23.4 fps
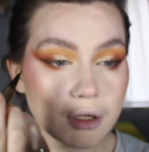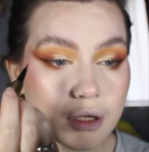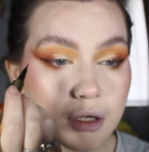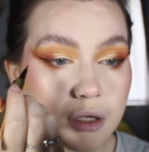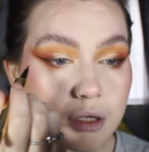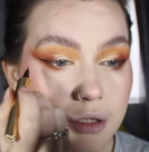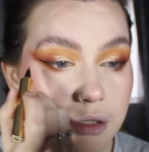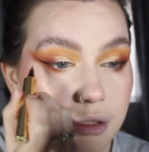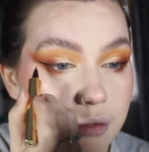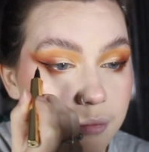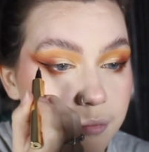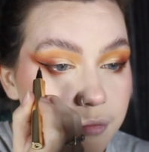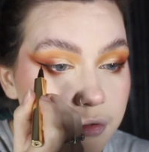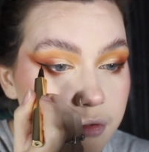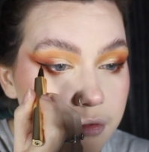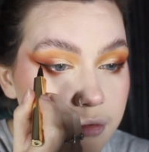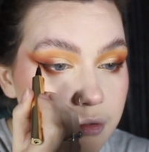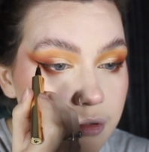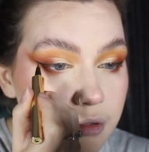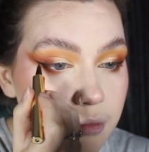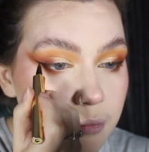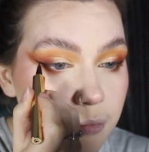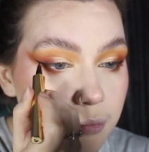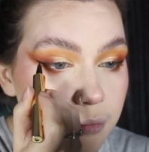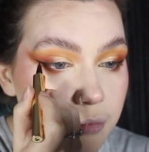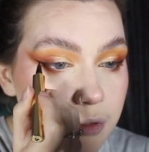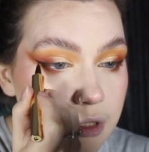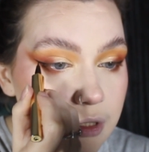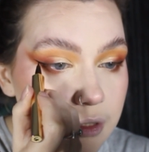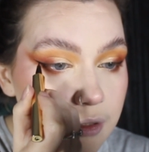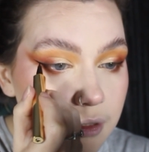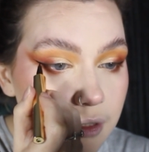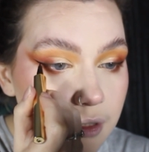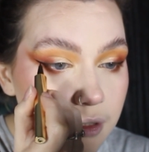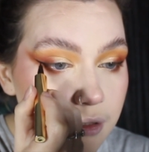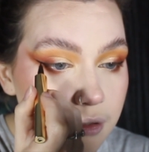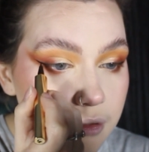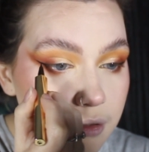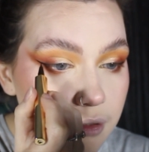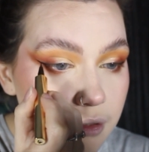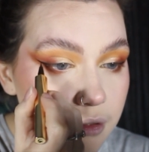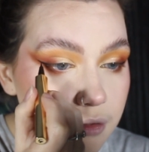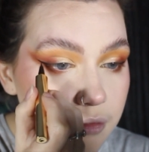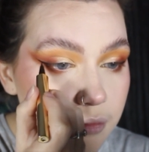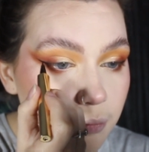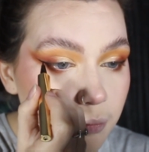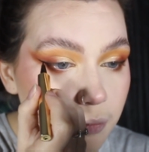and I'm just going to connect
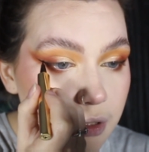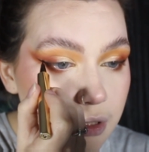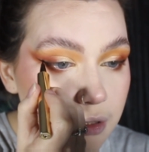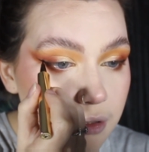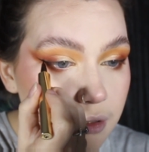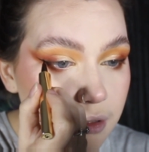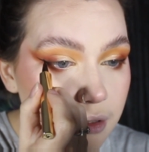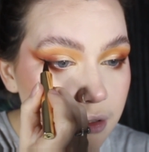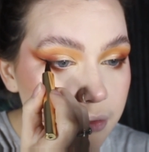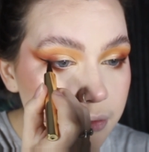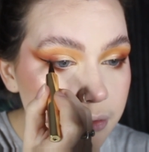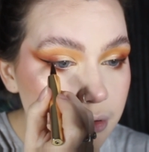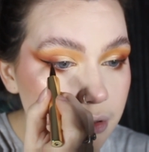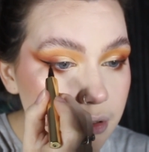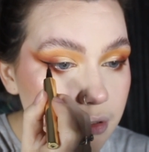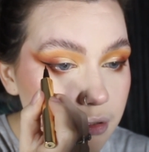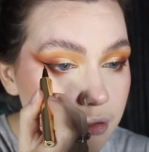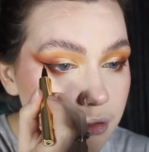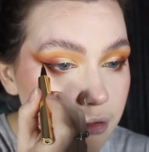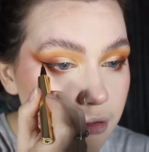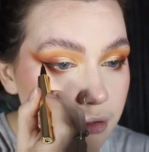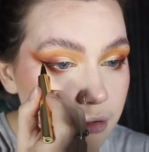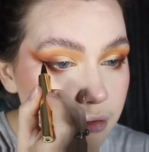that to my lash line.